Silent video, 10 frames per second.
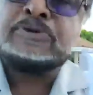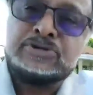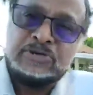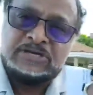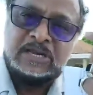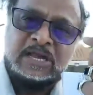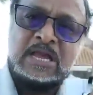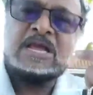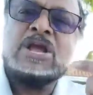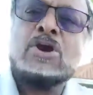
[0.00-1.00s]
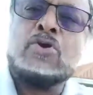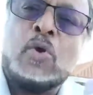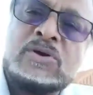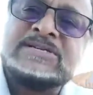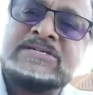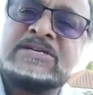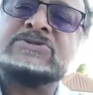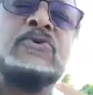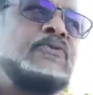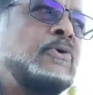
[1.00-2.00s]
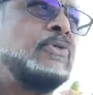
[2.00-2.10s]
opportunity, courses, and so